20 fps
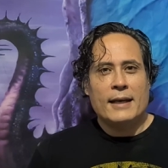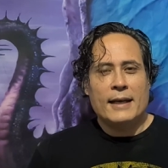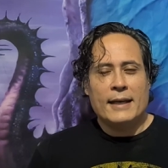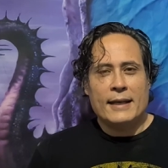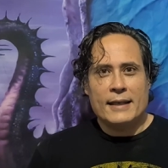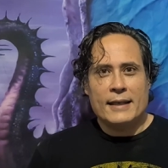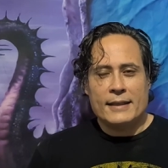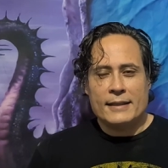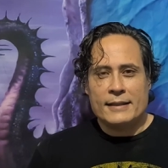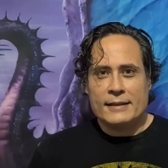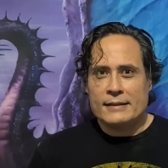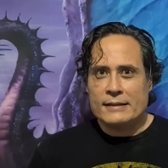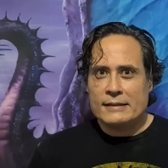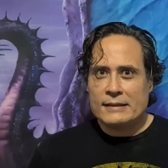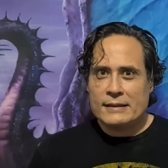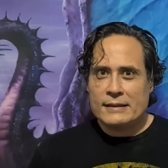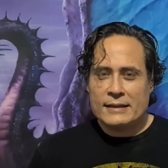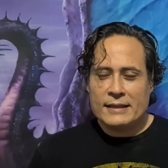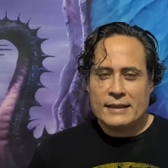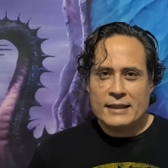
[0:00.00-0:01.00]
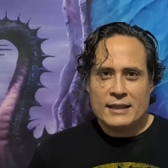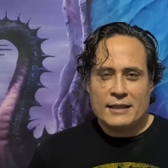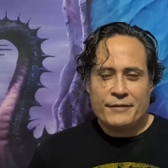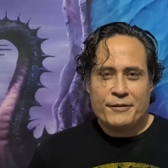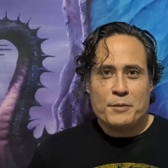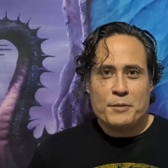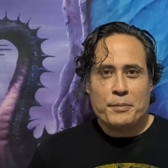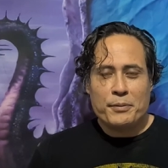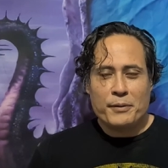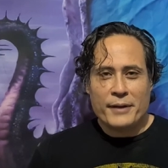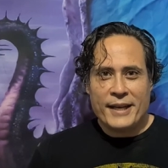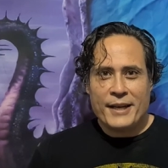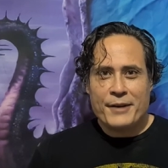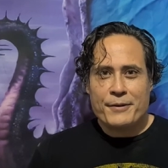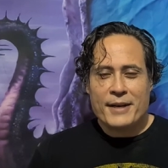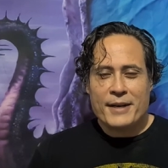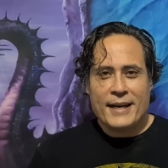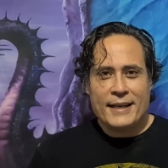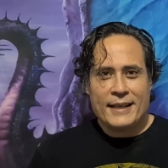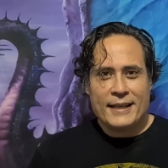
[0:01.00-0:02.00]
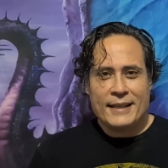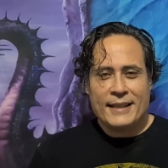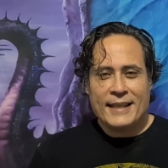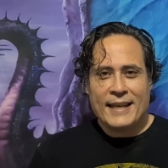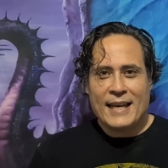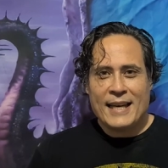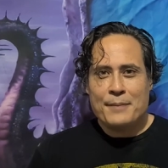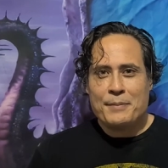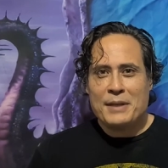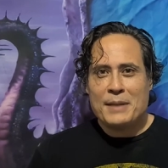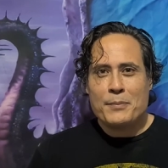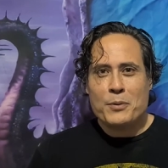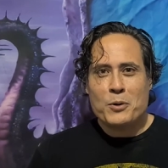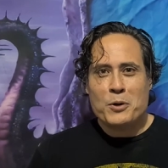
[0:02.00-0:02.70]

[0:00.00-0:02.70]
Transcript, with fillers: And if you play it right, it can be